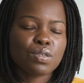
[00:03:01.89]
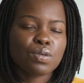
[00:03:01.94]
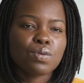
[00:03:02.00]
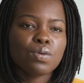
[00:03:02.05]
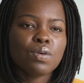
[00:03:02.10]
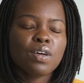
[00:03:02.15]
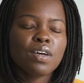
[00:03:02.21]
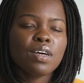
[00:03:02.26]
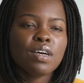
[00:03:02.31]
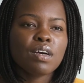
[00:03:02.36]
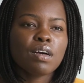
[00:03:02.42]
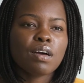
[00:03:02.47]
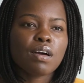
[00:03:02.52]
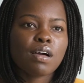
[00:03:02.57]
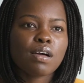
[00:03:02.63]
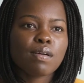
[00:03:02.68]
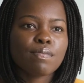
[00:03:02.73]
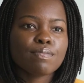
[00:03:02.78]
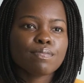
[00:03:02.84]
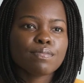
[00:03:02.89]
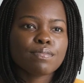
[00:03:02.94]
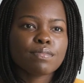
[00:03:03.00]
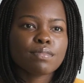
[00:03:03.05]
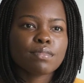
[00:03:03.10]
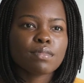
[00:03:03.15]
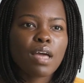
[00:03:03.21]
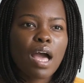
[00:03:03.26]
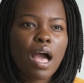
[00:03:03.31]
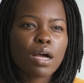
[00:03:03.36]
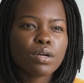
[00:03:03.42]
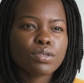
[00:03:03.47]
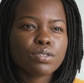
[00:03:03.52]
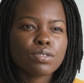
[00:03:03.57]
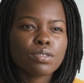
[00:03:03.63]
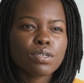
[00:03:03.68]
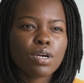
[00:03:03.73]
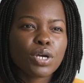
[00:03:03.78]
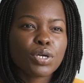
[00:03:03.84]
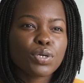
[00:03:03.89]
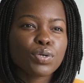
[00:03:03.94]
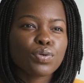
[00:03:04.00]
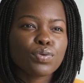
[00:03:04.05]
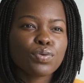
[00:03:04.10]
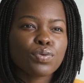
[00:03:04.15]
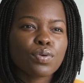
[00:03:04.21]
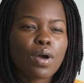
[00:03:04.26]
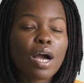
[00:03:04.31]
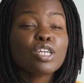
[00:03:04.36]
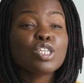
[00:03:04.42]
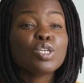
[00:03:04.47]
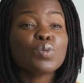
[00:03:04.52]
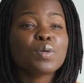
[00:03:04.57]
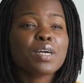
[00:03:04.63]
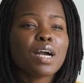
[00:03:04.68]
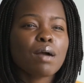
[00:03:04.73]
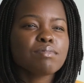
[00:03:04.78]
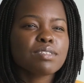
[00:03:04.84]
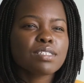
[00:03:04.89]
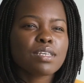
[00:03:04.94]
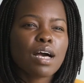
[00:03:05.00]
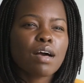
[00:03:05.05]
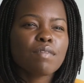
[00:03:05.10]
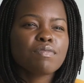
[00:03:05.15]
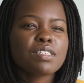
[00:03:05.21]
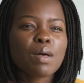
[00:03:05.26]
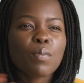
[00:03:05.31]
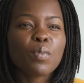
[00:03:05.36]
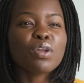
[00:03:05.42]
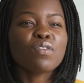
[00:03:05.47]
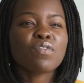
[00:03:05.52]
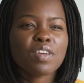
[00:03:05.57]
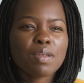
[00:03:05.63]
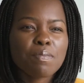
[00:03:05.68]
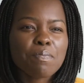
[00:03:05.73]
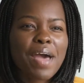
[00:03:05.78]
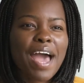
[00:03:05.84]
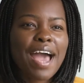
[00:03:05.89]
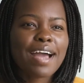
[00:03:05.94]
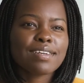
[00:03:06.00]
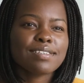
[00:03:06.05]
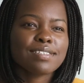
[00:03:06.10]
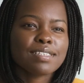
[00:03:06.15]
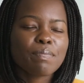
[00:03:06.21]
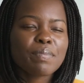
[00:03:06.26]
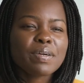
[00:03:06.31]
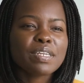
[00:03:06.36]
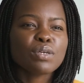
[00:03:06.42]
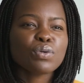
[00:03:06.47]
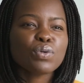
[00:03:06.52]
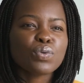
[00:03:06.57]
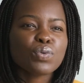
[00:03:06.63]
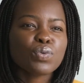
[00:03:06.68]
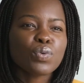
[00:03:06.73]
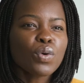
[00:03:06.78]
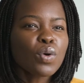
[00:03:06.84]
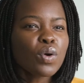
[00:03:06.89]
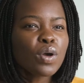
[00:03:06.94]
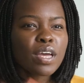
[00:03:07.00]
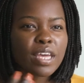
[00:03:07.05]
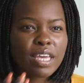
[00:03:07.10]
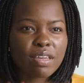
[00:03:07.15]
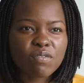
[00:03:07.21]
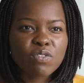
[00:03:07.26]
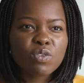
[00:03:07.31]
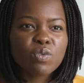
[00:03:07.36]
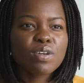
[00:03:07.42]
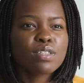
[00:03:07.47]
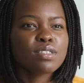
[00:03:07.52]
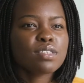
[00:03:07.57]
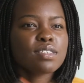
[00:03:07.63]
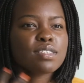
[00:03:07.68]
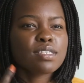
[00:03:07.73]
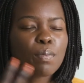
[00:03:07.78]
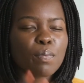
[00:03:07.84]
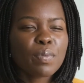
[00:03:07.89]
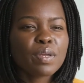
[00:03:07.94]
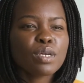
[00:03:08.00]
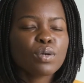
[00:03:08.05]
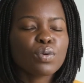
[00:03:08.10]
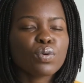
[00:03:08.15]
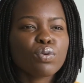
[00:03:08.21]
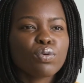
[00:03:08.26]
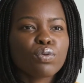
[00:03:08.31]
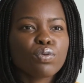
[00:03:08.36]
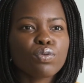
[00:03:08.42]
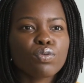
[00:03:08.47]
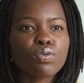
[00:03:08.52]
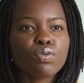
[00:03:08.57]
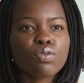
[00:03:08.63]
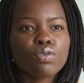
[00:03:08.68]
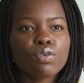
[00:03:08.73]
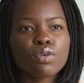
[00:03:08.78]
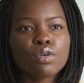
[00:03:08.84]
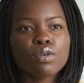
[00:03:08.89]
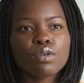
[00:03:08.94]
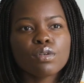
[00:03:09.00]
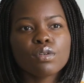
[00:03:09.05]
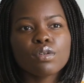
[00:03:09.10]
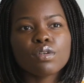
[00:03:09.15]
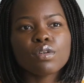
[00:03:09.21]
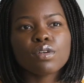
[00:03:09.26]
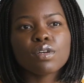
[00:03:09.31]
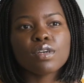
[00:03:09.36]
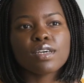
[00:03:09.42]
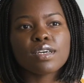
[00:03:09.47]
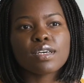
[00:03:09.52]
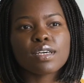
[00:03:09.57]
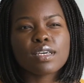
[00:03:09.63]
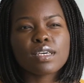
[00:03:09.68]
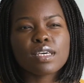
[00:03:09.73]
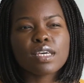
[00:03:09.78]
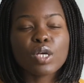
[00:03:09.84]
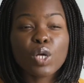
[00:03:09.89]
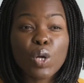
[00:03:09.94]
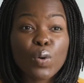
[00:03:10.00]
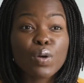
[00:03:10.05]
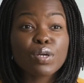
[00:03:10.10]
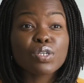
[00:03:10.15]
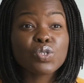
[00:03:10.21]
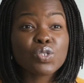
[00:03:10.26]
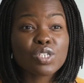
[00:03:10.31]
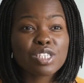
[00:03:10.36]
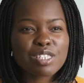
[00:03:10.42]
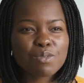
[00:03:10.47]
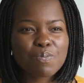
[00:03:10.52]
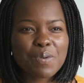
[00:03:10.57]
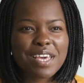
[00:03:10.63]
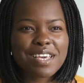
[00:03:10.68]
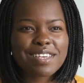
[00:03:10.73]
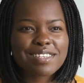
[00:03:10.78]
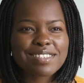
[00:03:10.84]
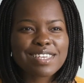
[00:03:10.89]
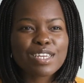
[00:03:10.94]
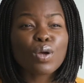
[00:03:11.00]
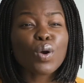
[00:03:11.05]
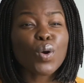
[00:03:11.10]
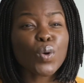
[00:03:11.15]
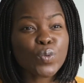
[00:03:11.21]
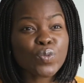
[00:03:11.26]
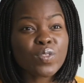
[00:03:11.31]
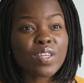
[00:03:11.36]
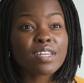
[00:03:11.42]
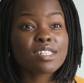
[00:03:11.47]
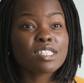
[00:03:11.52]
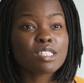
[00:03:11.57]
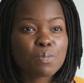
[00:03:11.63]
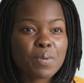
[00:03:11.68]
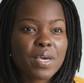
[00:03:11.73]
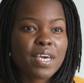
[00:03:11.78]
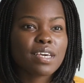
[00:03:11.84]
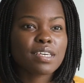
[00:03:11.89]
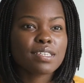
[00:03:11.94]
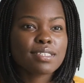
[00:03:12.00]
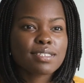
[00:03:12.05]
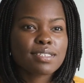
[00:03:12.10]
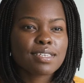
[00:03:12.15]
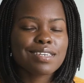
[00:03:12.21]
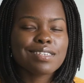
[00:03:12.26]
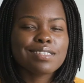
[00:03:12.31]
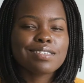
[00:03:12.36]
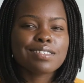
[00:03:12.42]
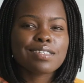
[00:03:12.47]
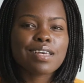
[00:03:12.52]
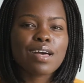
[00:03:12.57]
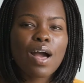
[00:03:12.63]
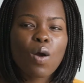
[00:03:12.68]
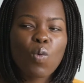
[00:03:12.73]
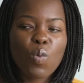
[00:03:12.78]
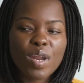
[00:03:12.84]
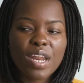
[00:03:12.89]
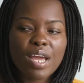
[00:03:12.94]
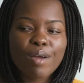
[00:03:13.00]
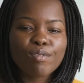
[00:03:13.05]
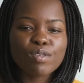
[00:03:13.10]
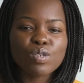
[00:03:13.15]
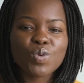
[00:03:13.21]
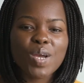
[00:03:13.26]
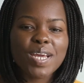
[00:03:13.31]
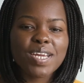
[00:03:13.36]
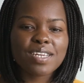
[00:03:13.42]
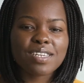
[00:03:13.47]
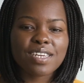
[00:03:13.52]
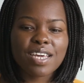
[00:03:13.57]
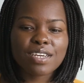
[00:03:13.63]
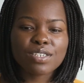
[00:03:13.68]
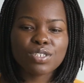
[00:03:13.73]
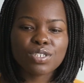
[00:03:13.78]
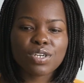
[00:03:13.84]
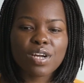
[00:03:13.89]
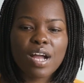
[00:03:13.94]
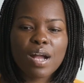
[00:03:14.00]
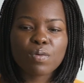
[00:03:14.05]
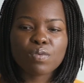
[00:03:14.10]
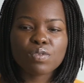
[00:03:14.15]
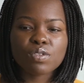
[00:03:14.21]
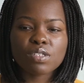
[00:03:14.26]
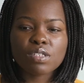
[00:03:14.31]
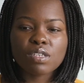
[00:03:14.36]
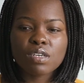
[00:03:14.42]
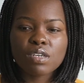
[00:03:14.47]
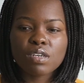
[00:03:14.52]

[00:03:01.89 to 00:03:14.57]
you? How do you become someone of impact, somebody who influences, somebody who can go into a space and own that space? Because when I was writing Nectar, I was